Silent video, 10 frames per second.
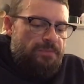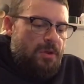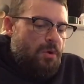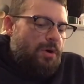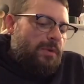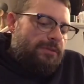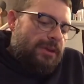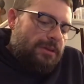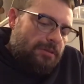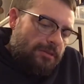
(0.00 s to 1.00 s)
Or we've
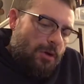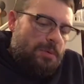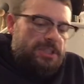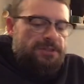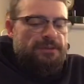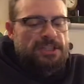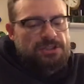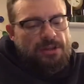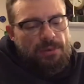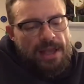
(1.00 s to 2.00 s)
eaten so much fish
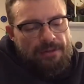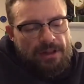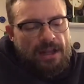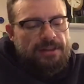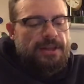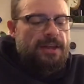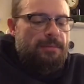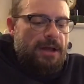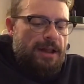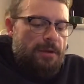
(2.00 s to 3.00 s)
that we have an idea
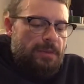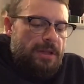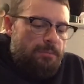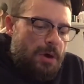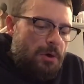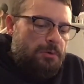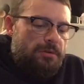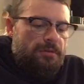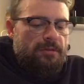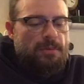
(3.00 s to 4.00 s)
about how many bones
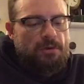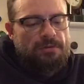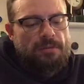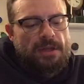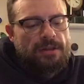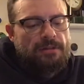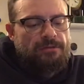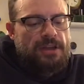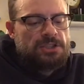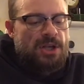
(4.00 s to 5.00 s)
are supposed to be in the
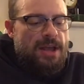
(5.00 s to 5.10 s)
fish.